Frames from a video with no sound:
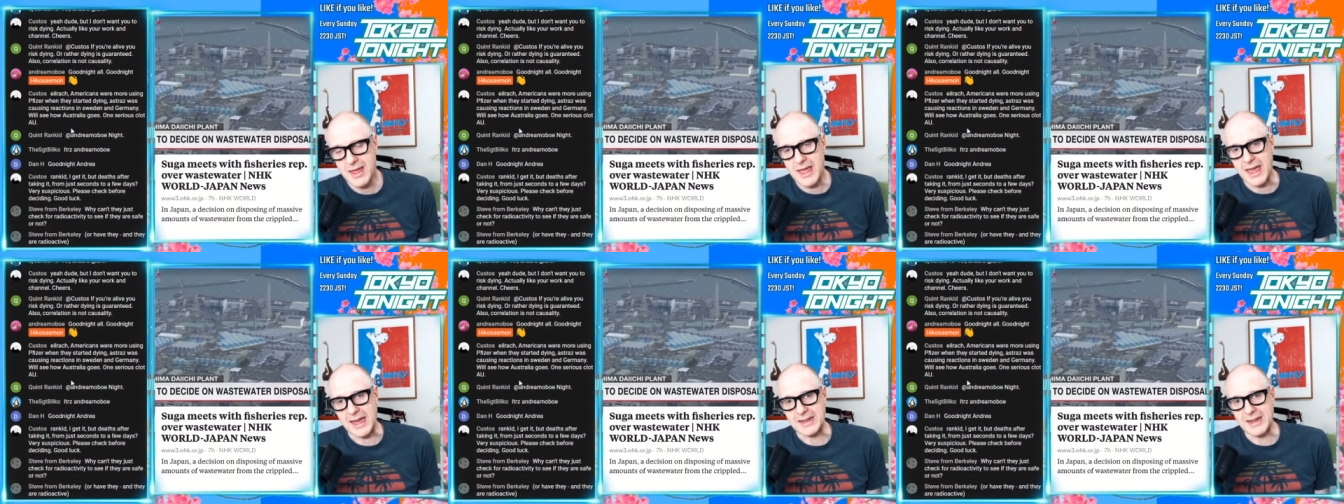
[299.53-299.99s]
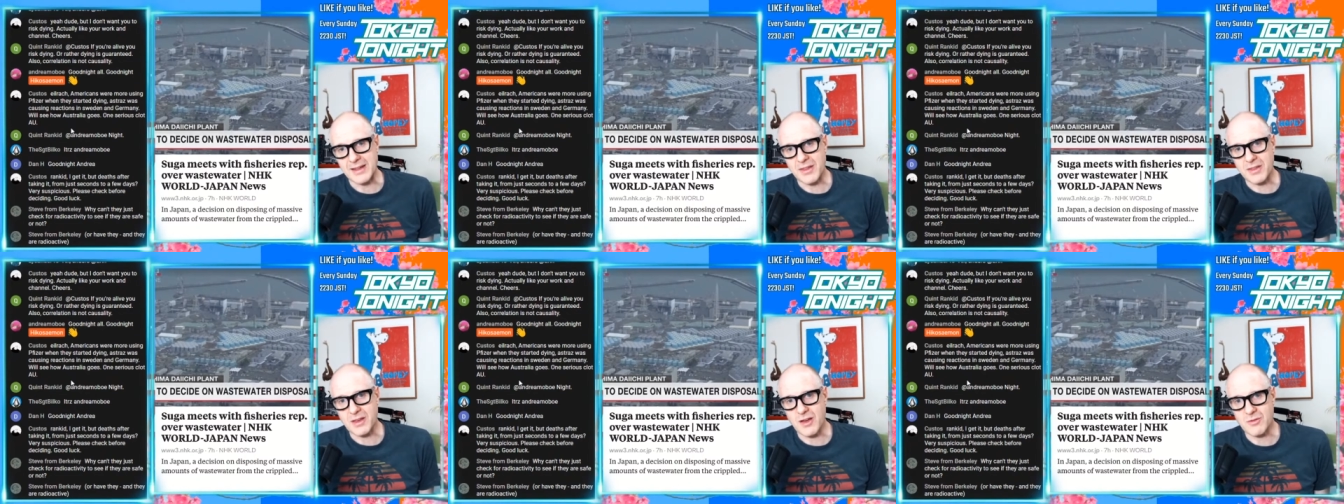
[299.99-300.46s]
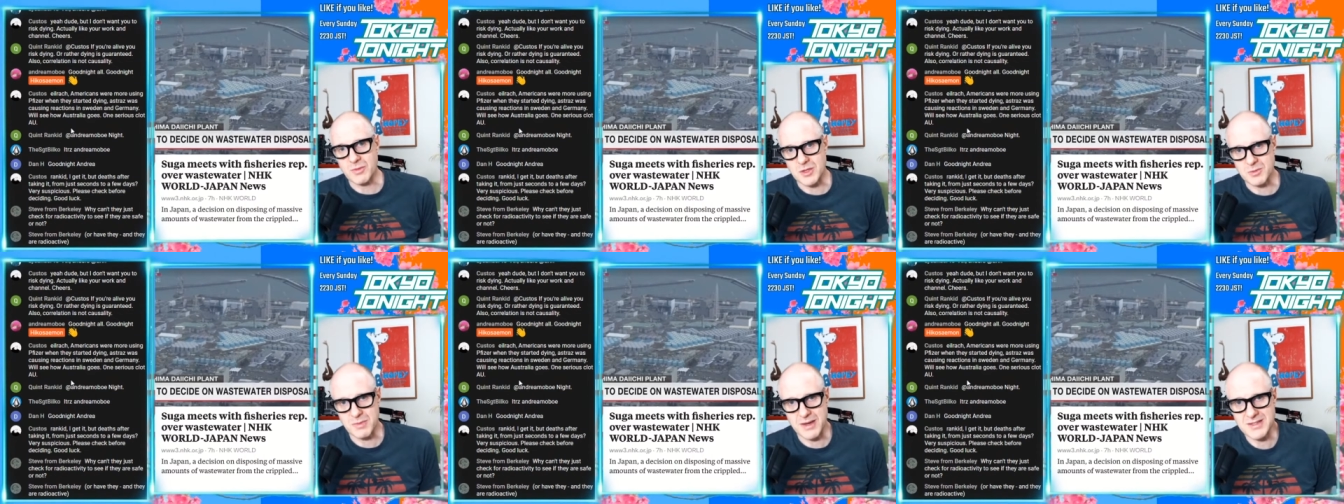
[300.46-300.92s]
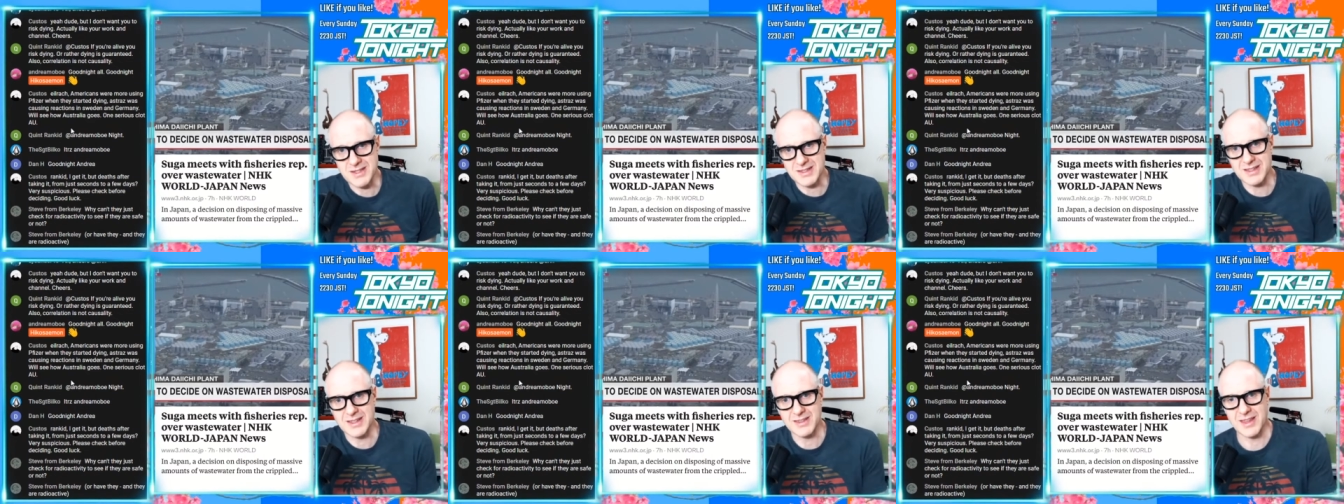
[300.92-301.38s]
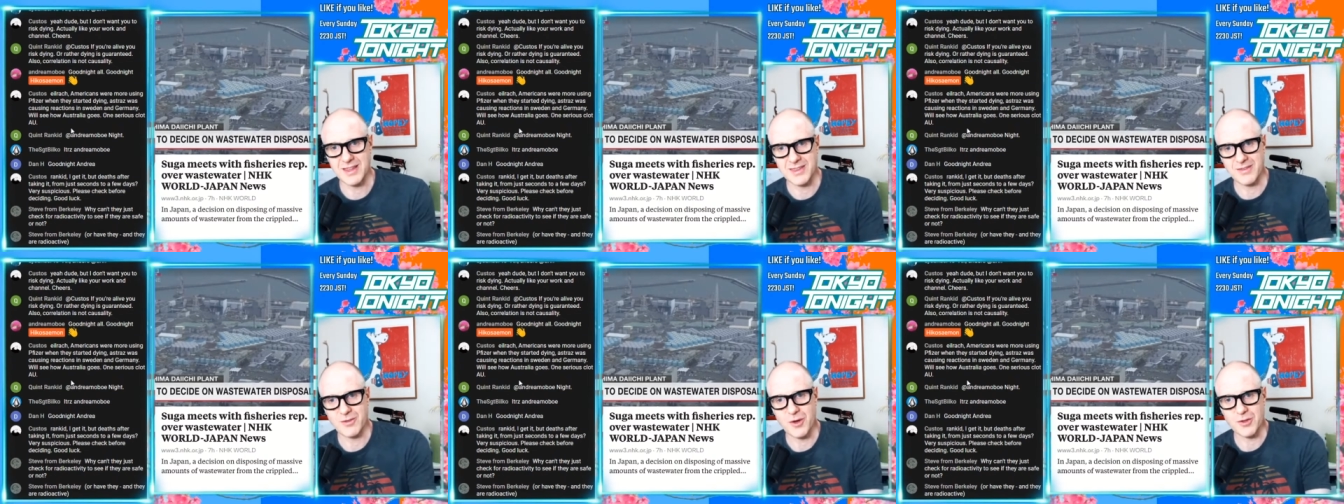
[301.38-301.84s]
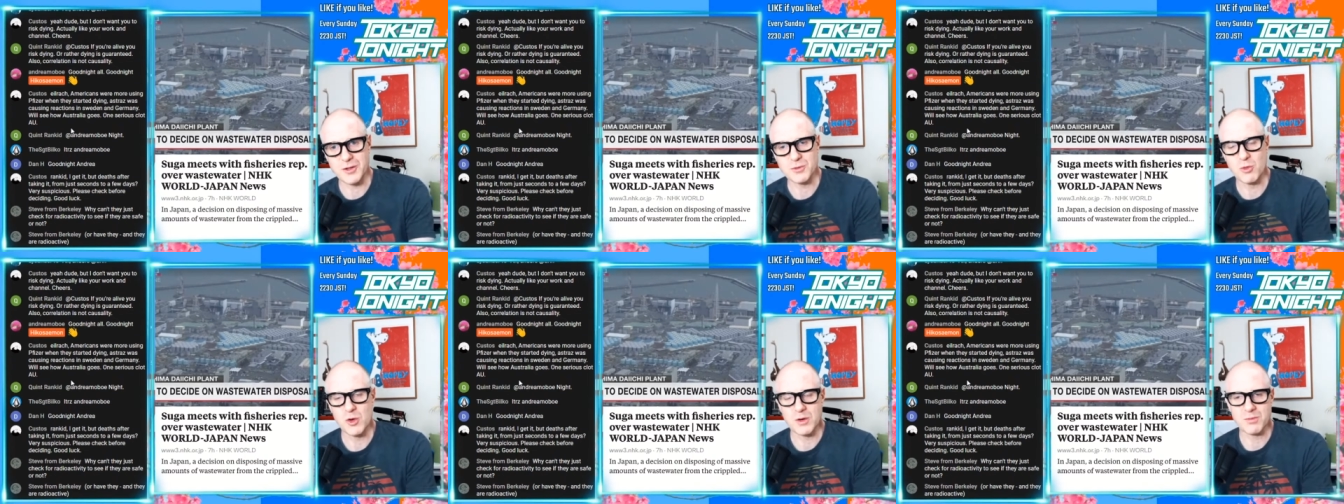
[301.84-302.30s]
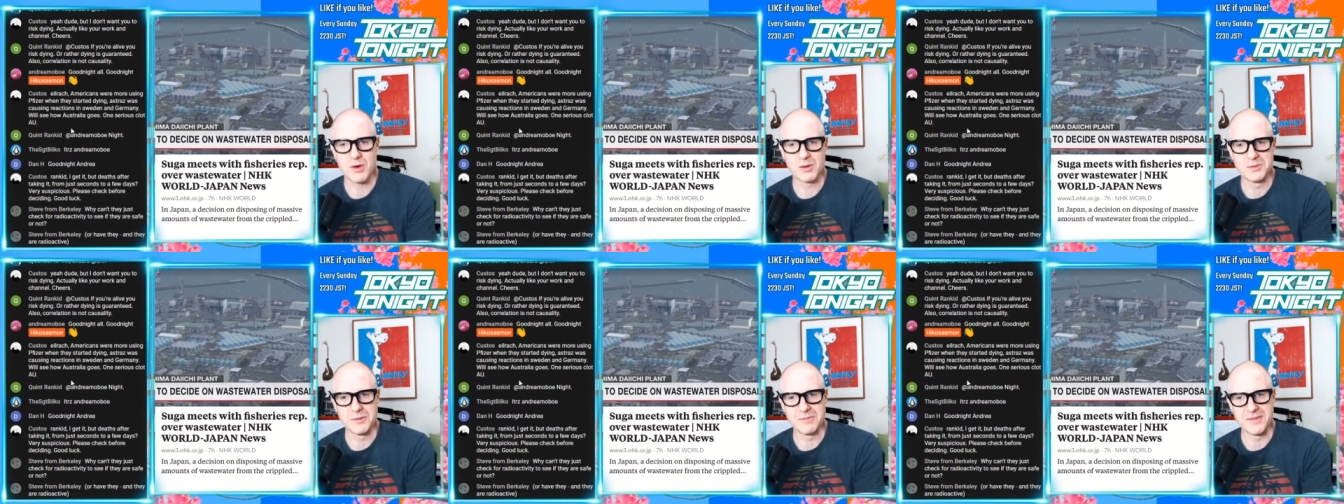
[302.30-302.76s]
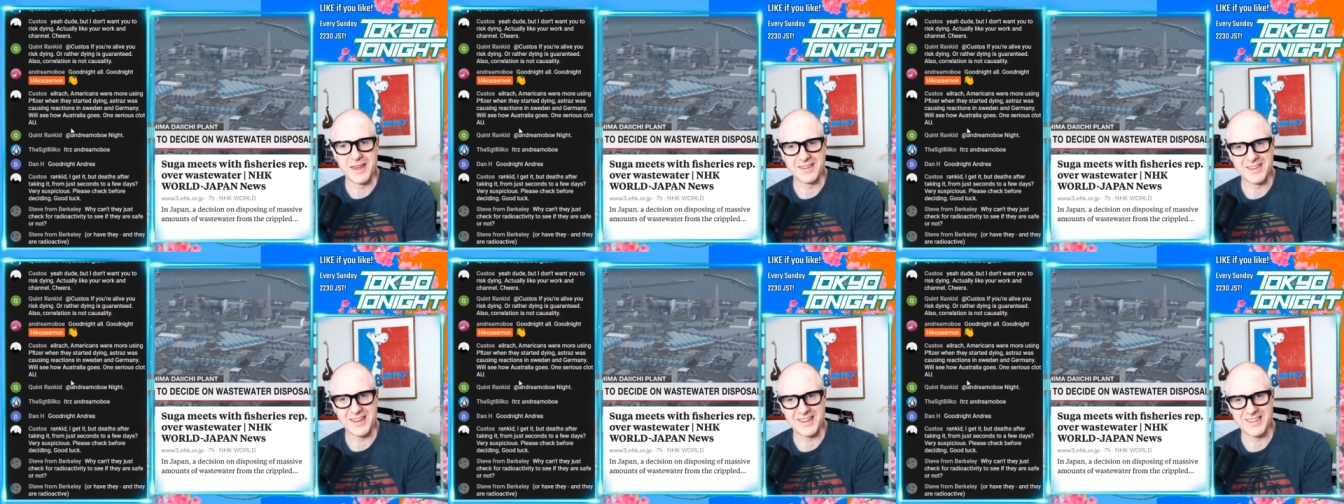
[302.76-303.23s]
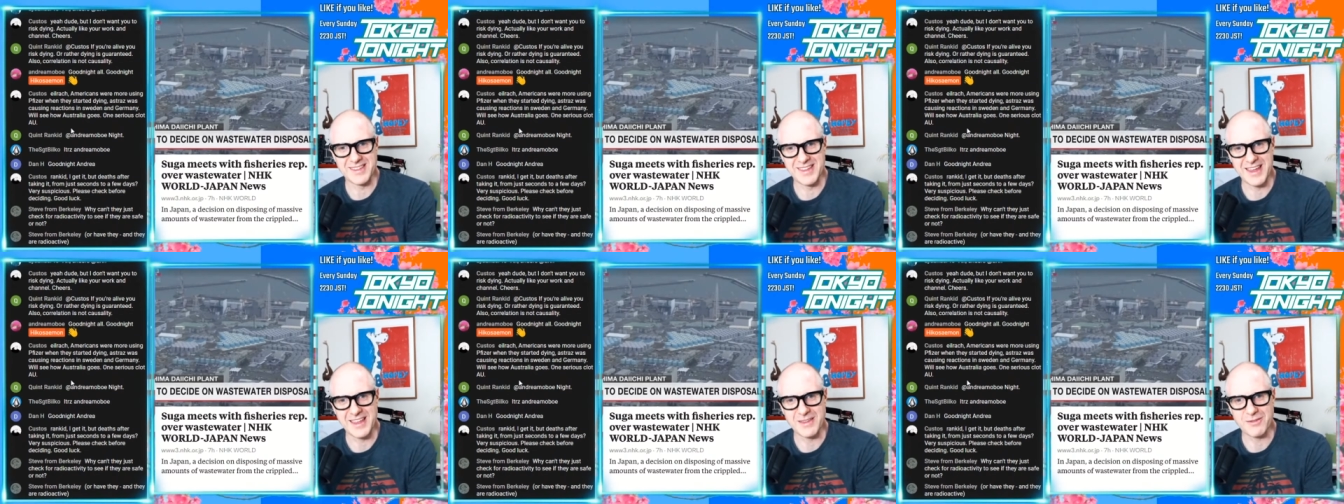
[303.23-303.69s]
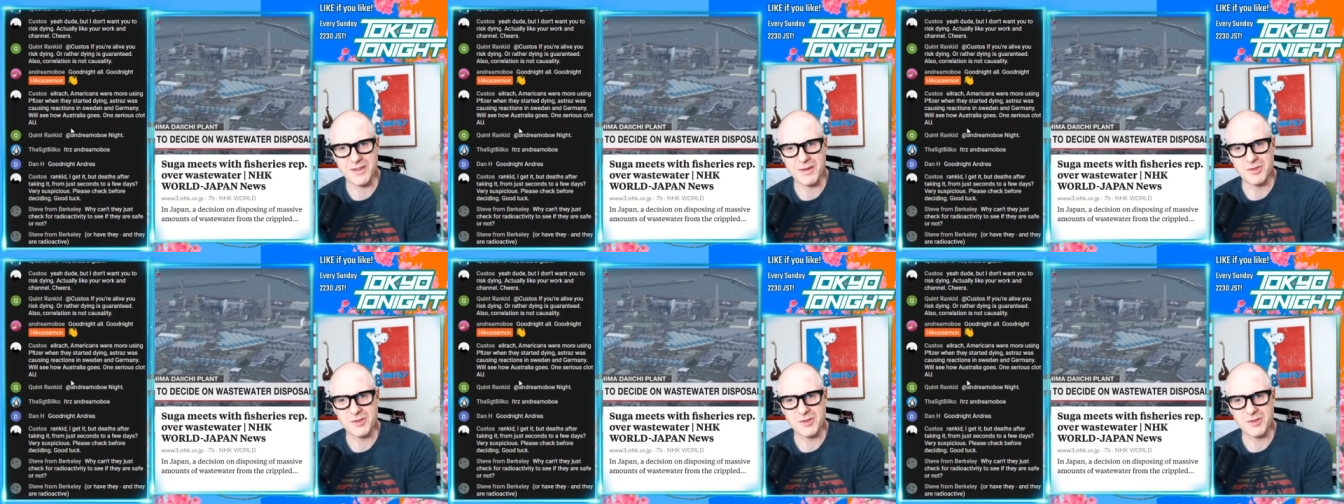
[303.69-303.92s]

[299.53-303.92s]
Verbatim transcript: And now that the government's basically they've got this water problem that they and they've come